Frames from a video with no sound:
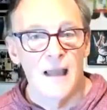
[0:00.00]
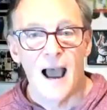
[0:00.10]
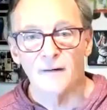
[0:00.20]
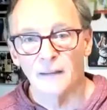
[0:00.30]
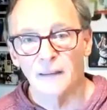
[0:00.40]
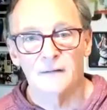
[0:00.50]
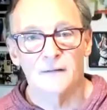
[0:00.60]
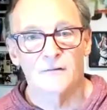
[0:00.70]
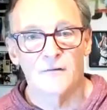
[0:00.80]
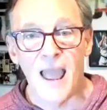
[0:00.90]
how to
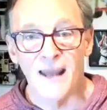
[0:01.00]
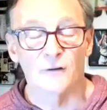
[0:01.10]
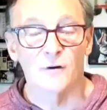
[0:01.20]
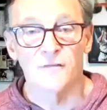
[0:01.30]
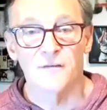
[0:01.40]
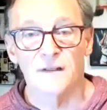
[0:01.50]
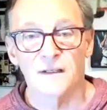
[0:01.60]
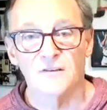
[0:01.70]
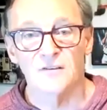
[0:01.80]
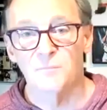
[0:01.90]
handle your
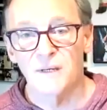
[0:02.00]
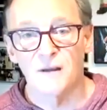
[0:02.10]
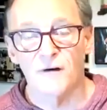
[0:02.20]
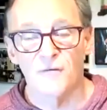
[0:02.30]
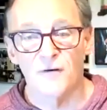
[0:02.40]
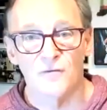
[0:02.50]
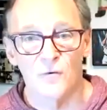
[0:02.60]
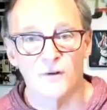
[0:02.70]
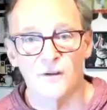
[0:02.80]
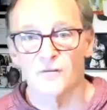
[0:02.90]
feelings and be there for
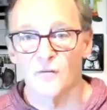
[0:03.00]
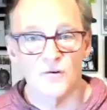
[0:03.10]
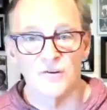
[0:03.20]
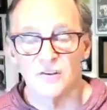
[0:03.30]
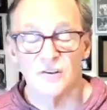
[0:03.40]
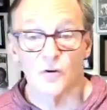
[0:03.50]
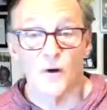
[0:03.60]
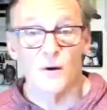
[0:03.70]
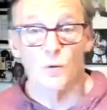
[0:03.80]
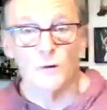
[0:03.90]
everyone. The Divorce, it's a
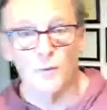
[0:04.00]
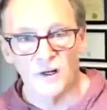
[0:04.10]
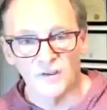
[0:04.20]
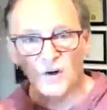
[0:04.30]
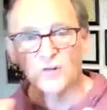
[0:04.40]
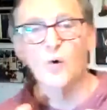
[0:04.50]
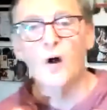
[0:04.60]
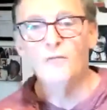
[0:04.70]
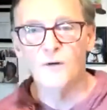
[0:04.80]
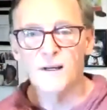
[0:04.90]
great workbook. It's our
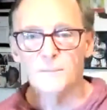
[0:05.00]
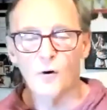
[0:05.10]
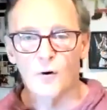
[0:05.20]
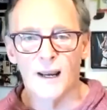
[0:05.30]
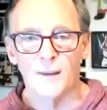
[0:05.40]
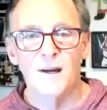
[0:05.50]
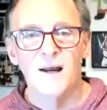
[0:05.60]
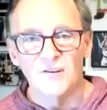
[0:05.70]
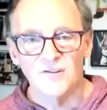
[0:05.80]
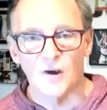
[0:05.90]
12-week program
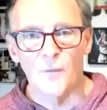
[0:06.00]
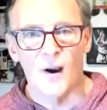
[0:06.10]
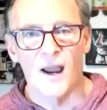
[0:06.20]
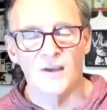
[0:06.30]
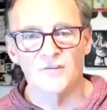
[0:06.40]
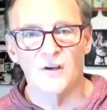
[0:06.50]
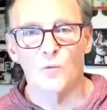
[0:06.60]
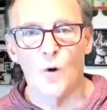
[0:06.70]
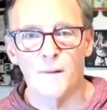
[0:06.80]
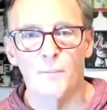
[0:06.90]
summarized in
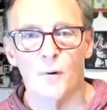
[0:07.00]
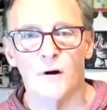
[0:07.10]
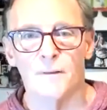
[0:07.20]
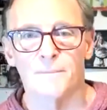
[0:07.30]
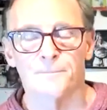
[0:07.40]
one book.